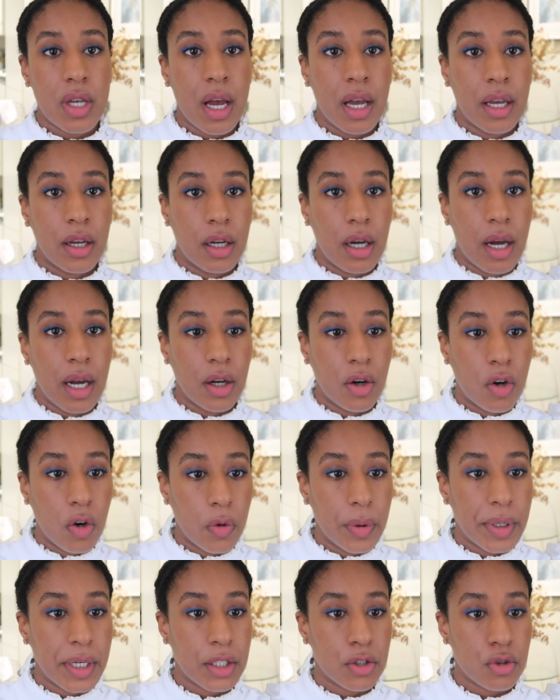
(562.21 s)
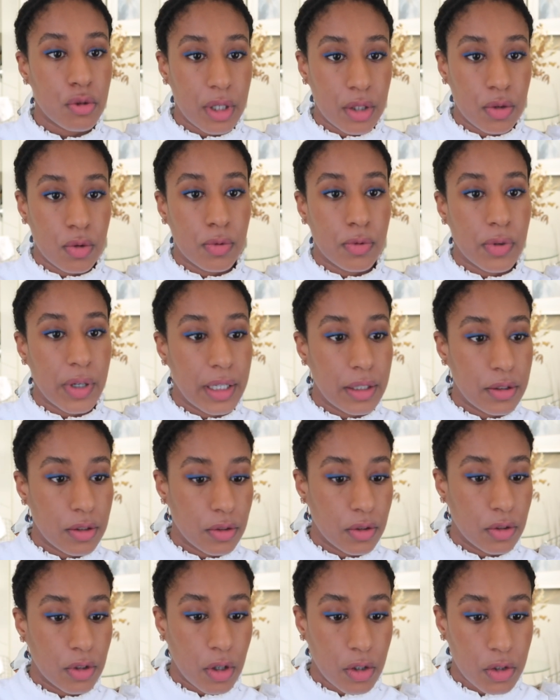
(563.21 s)
I, I go and I try to
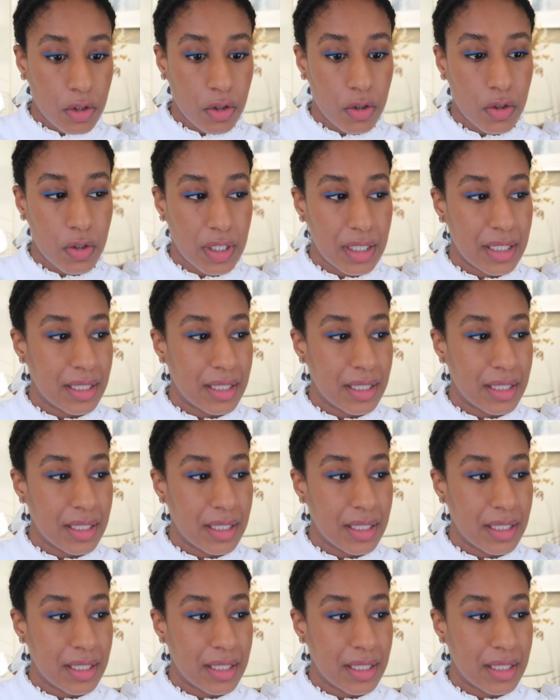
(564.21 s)
find doctors.